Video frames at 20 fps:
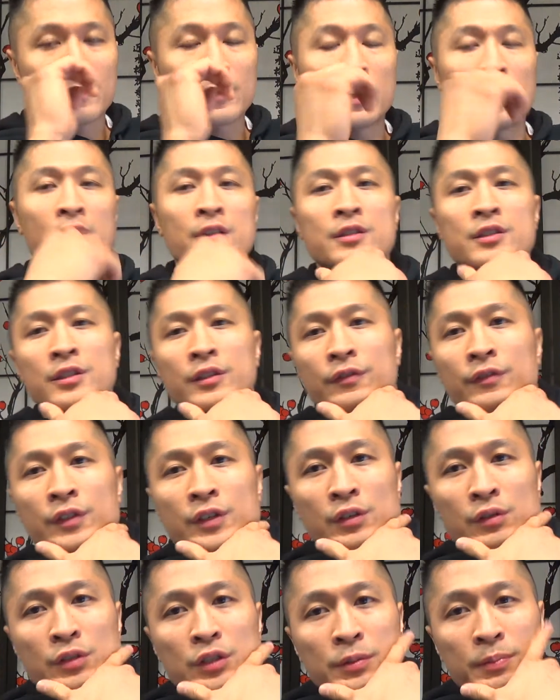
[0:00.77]
Uh, this is a
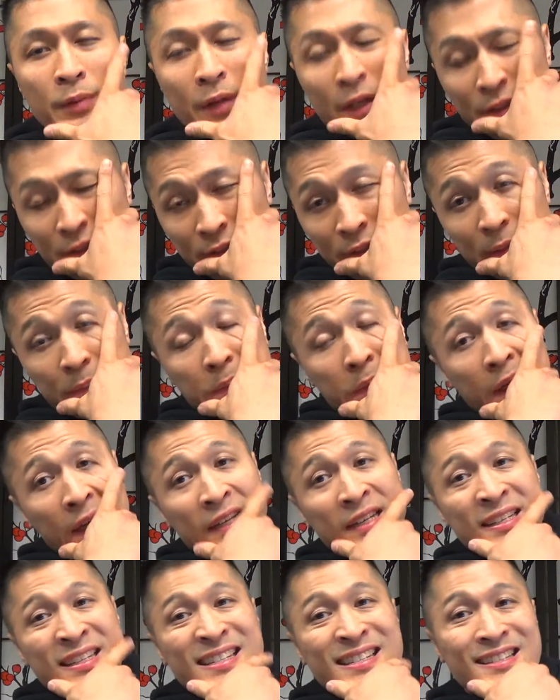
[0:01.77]
video response to
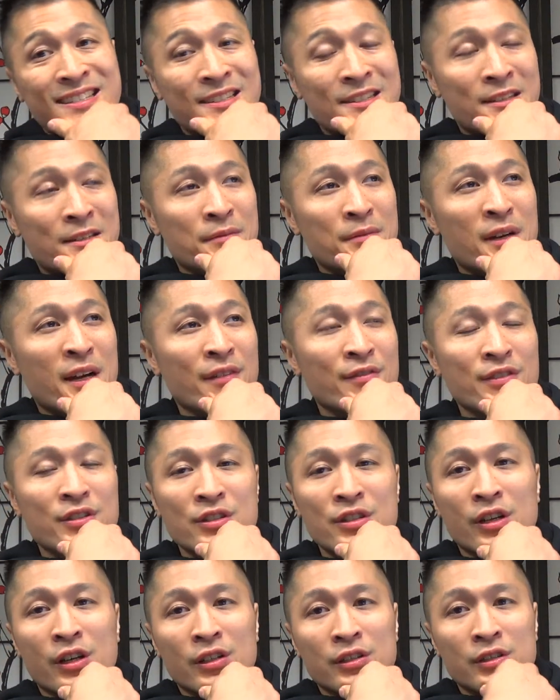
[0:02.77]
Ben. Um, I haven't
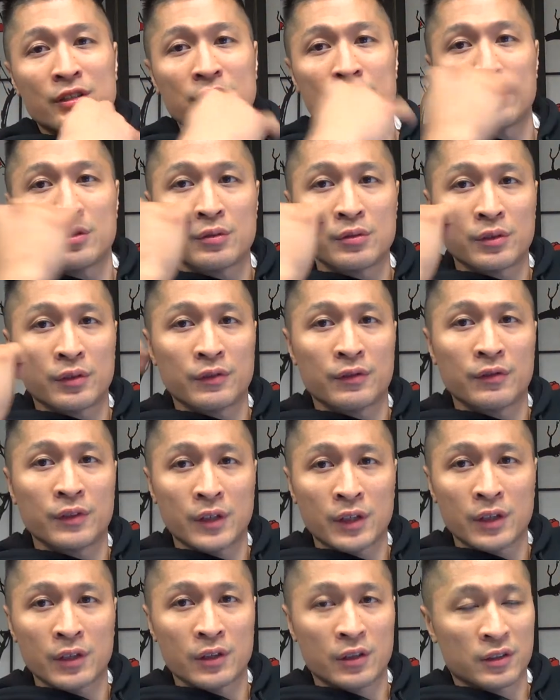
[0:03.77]
talked to you in a
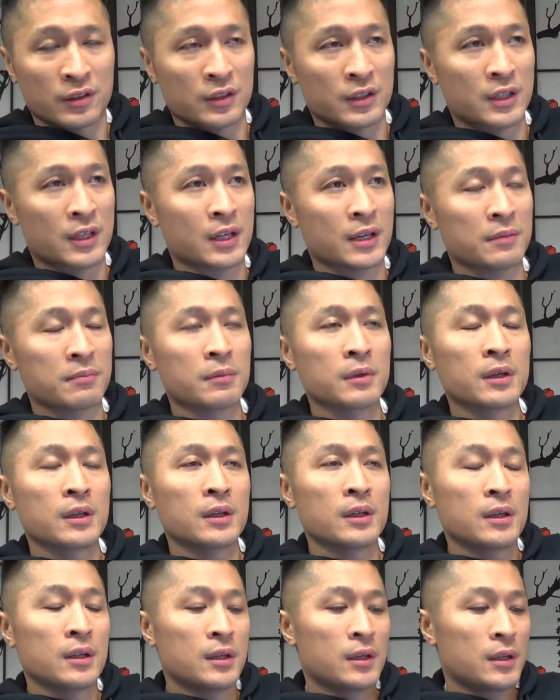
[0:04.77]
very long time.
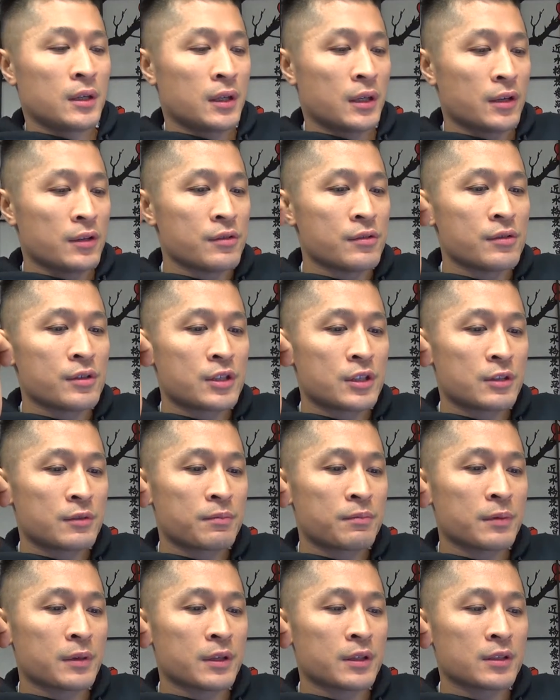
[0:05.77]
And you
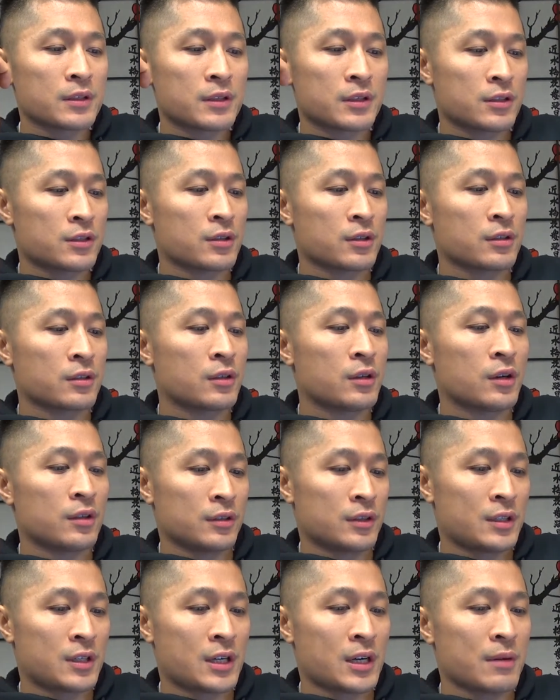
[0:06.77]
spent such a long
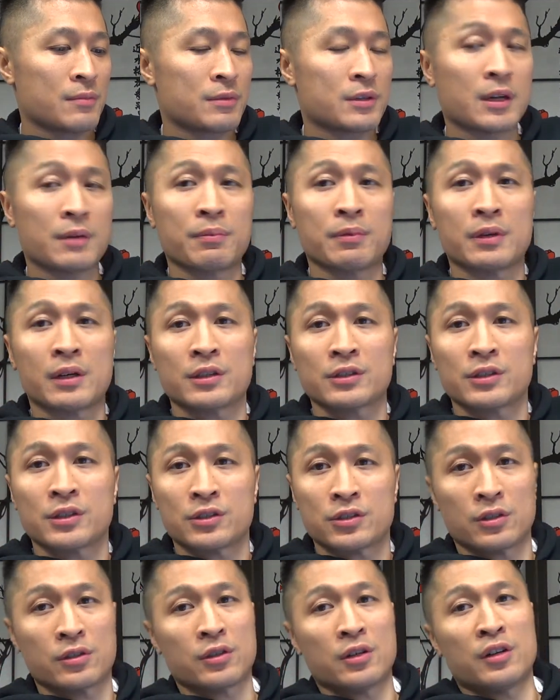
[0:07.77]
time typing out
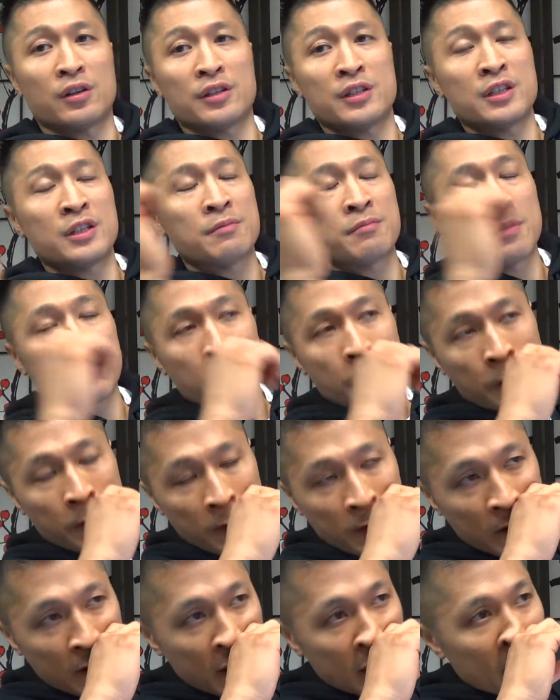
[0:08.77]
such a long email.
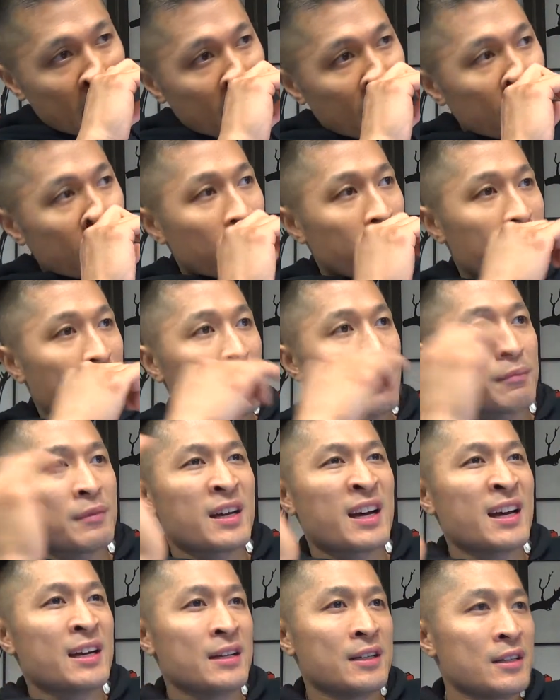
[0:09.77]
And I'm
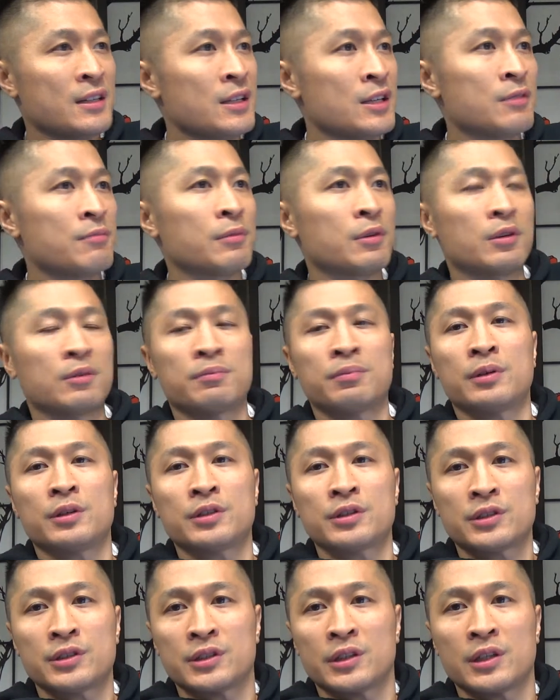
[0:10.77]
not an email
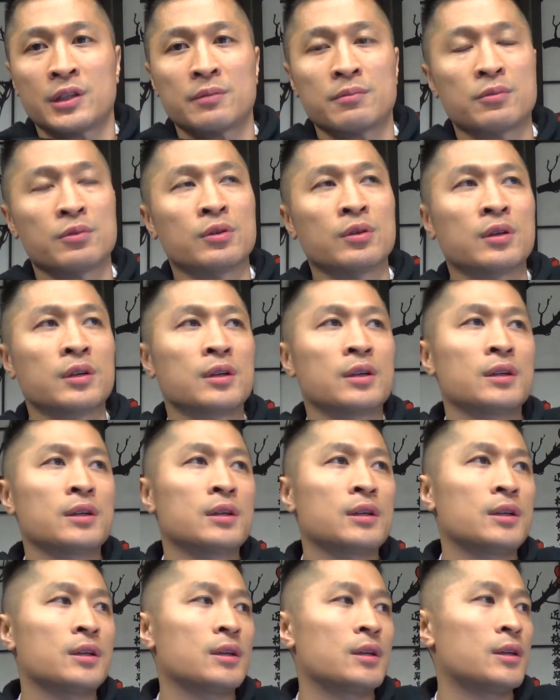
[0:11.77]
person anymore.
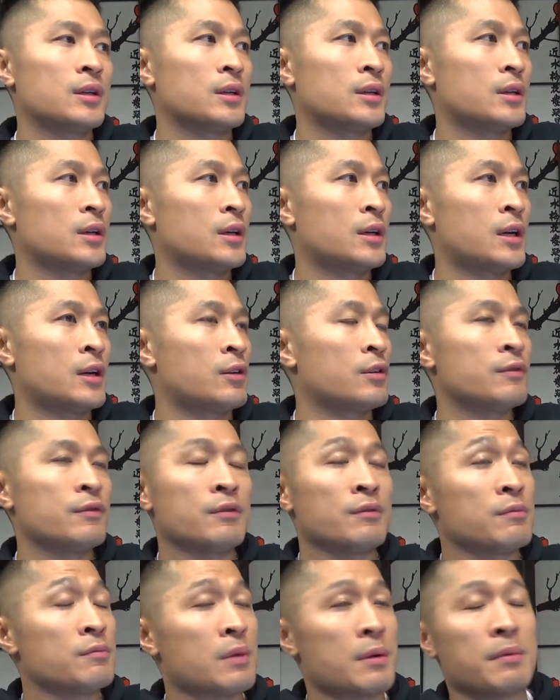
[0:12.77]
I don't
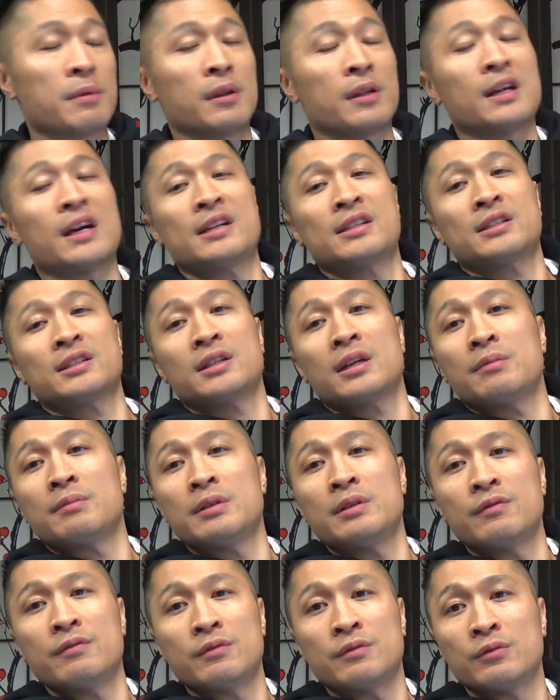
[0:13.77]
even remember the last time I
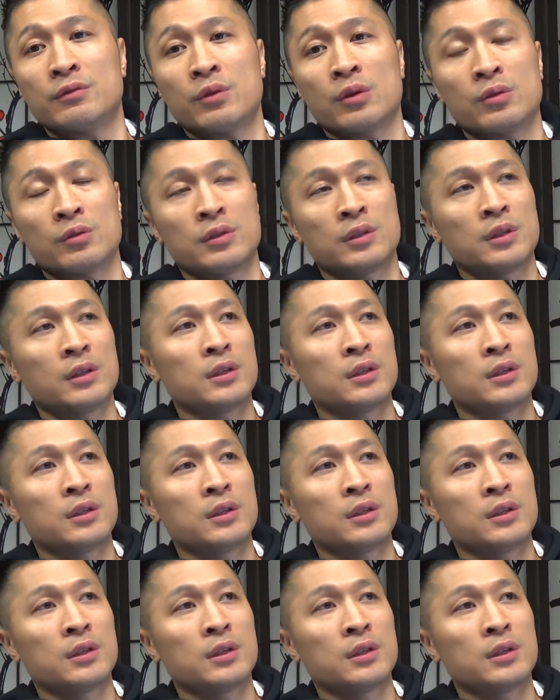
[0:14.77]
even wrote